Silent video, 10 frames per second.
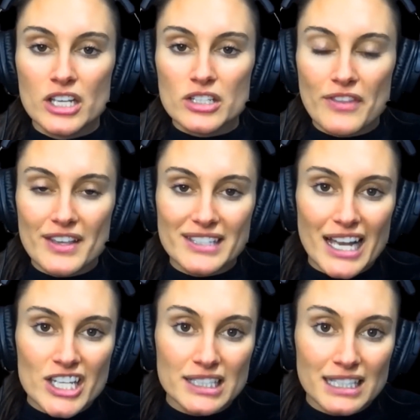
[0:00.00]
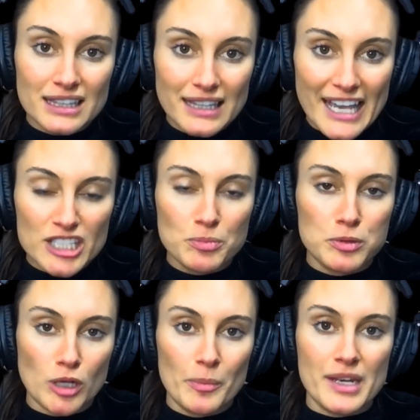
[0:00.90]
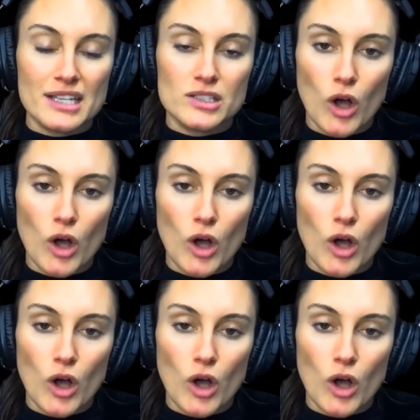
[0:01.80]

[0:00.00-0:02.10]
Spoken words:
So there's actually less properties